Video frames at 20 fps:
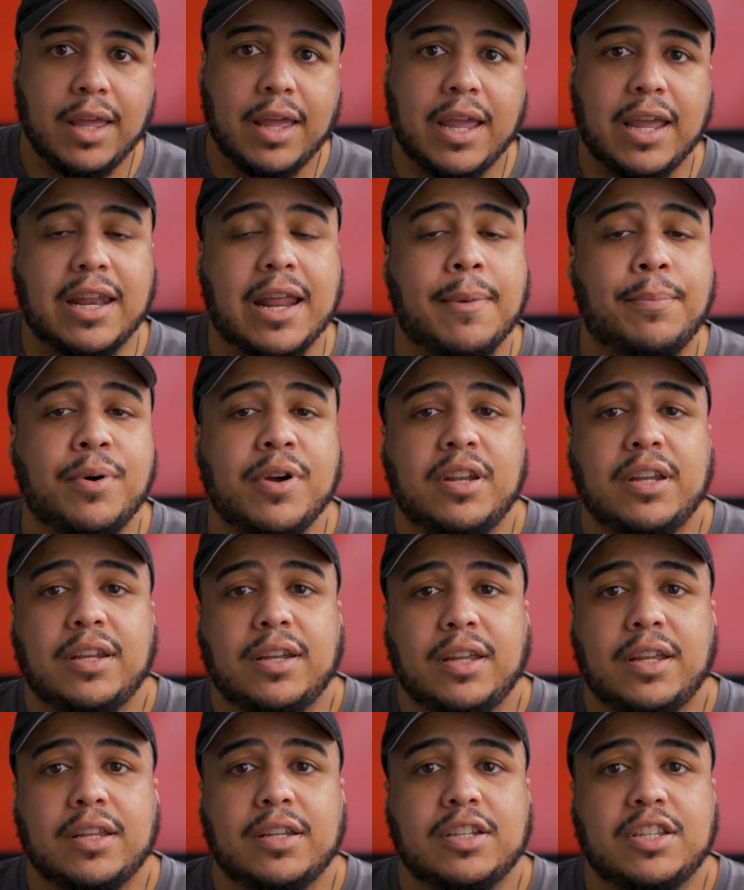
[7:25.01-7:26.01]
and I put it
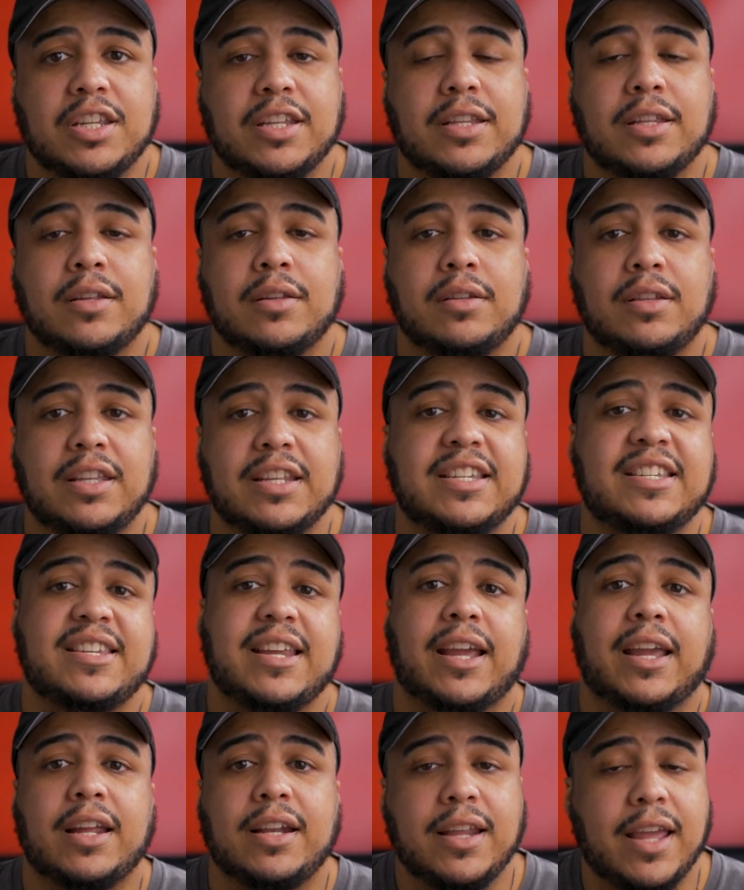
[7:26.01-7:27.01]
into the
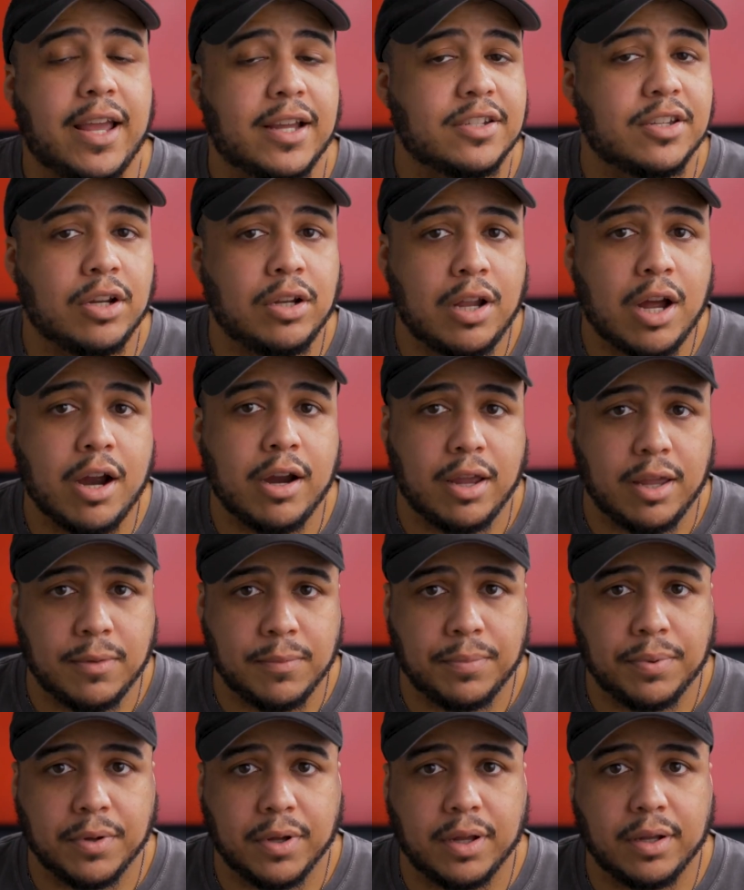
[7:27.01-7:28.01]
second XLR
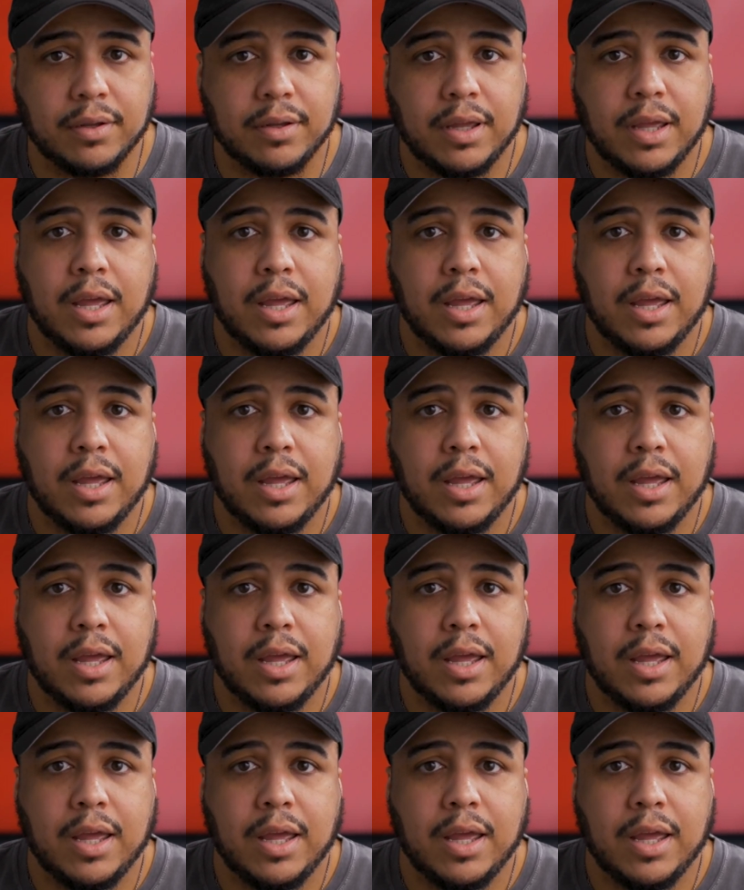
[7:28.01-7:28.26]
input.